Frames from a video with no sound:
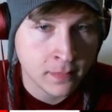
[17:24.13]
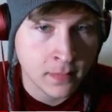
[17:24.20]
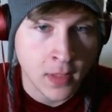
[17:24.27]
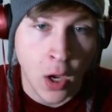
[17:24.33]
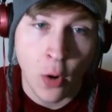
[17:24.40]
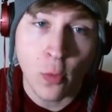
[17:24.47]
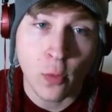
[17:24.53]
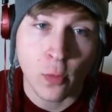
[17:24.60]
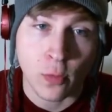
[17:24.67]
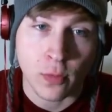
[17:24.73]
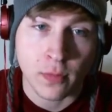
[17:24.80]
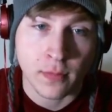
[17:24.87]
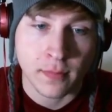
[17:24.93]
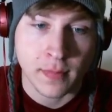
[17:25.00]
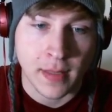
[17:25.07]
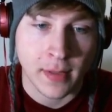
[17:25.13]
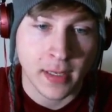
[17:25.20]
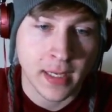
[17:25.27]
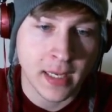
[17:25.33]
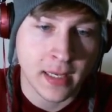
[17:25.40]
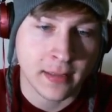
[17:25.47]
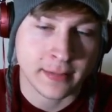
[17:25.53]
Oh, maybe I
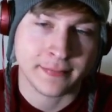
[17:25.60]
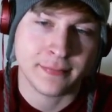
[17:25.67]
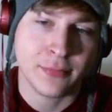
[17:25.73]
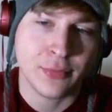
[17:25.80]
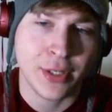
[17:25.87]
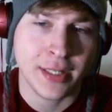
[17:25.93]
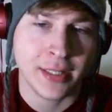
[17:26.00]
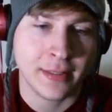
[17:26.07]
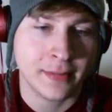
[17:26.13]
can't. Really?